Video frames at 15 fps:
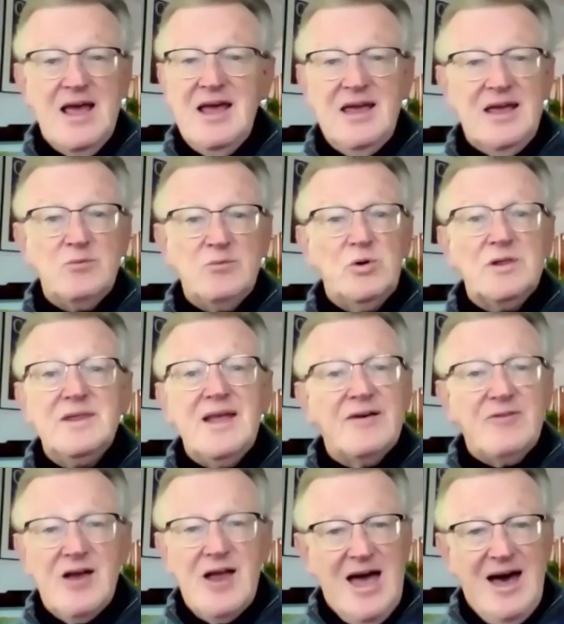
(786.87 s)
It will
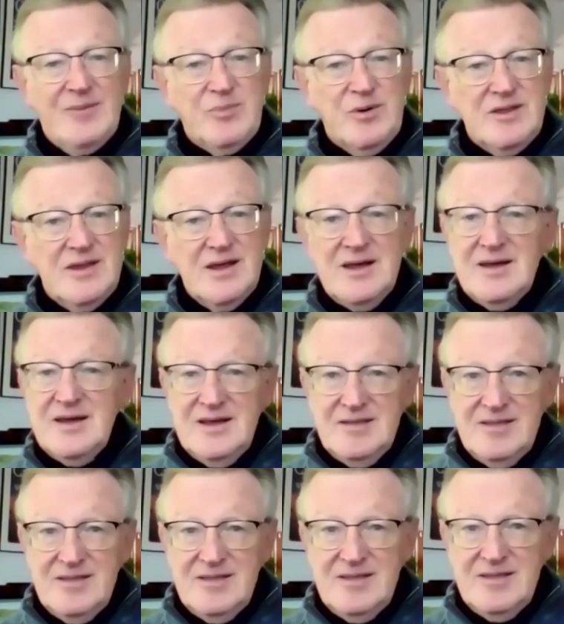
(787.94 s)
never happen.
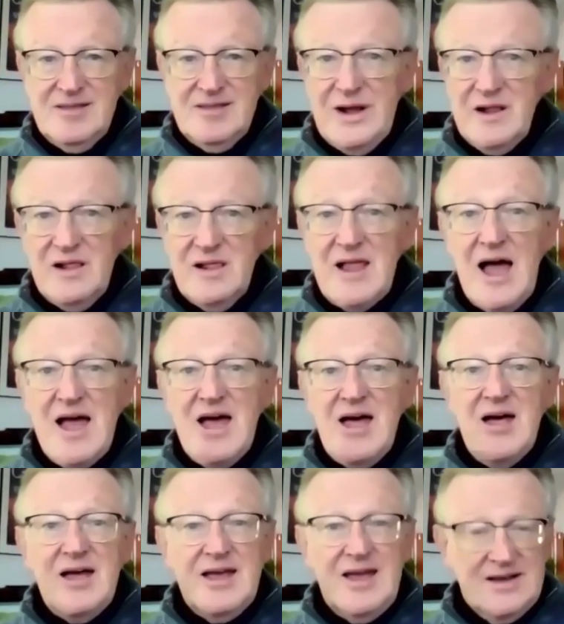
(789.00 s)
They will,
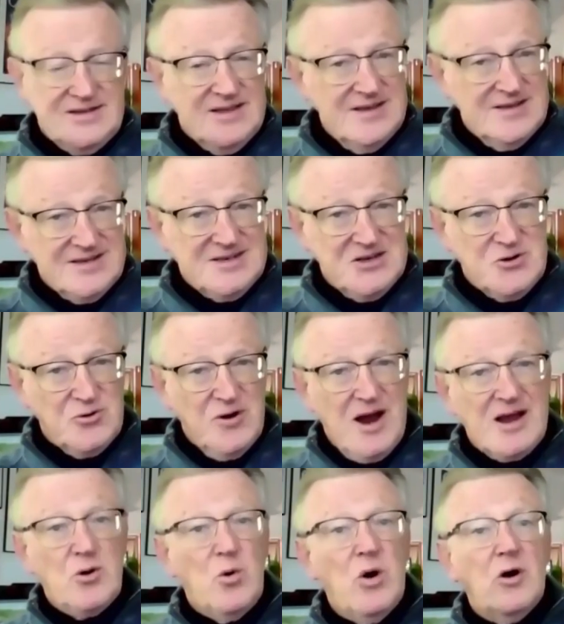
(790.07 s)
as this is a direct
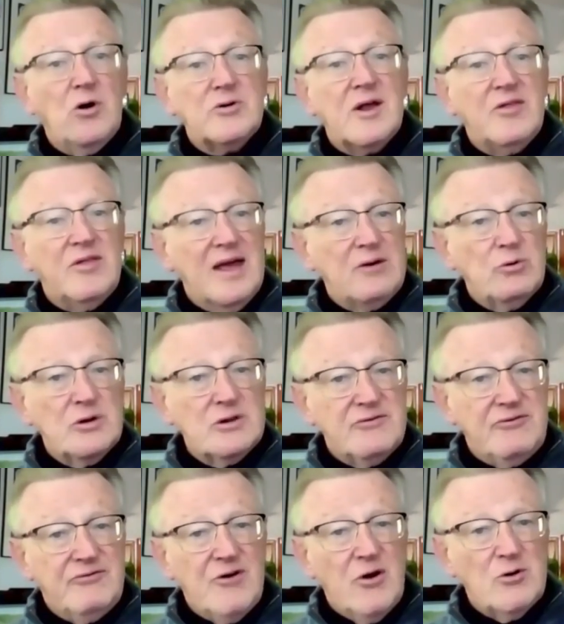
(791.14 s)
quote, they will
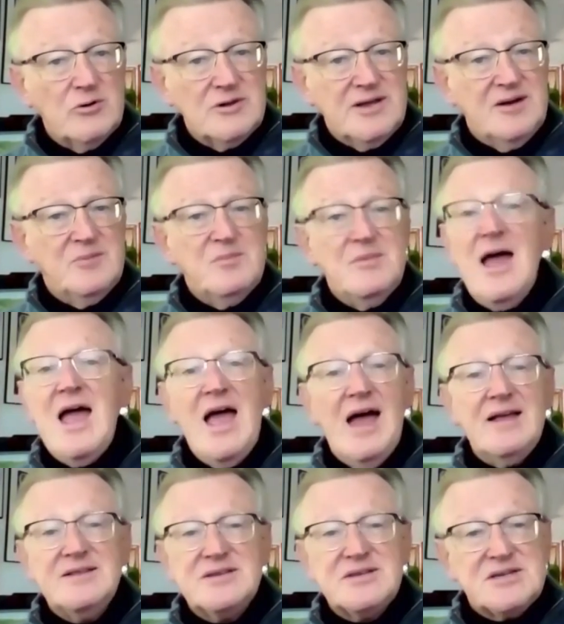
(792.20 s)
fold him
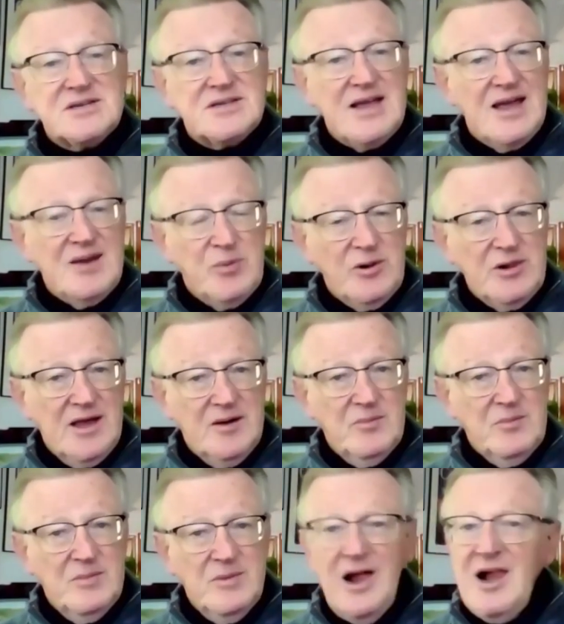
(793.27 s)
and staple
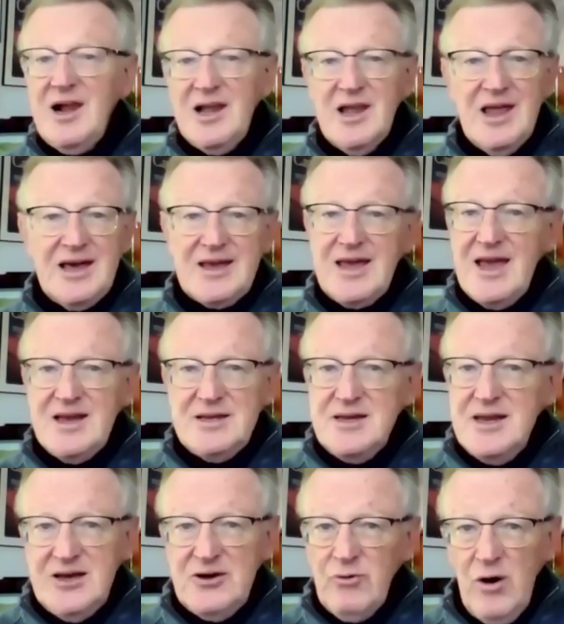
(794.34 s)
him like a
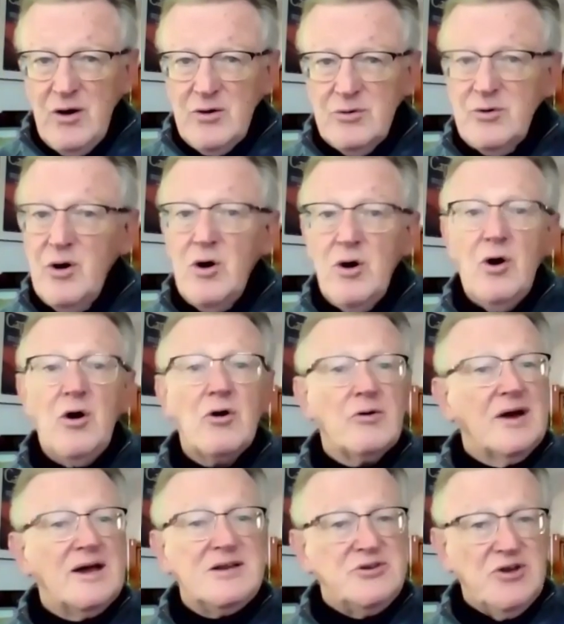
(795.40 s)
Negro or
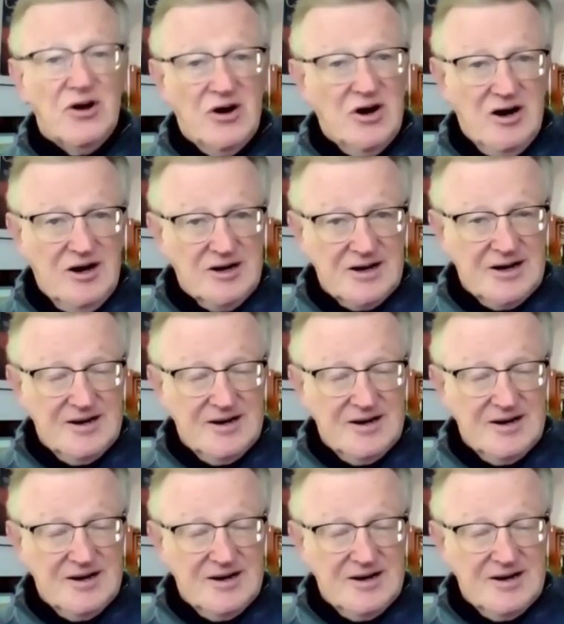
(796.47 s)
a dog.